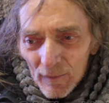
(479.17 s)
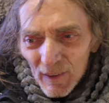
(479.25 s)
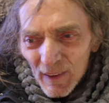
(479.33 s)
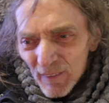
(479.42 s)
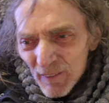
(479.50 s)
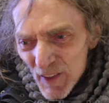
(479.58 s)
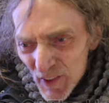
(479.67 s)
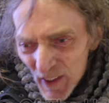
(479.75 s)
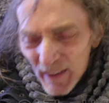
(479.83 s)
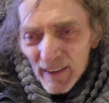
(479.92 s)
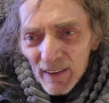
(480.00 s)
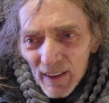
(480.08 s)
having
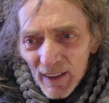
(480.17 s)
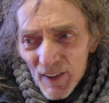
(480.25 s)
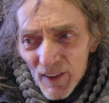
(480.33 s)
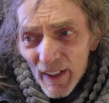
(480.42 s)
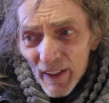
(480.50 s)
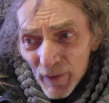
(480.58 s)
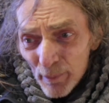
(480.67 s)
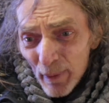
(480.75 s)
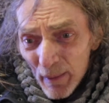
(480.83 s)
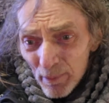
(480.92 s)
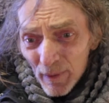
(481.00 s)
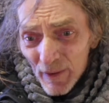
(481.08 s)
said that, like I said, there are
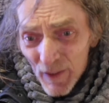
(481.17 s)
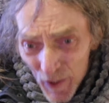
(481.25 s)
people that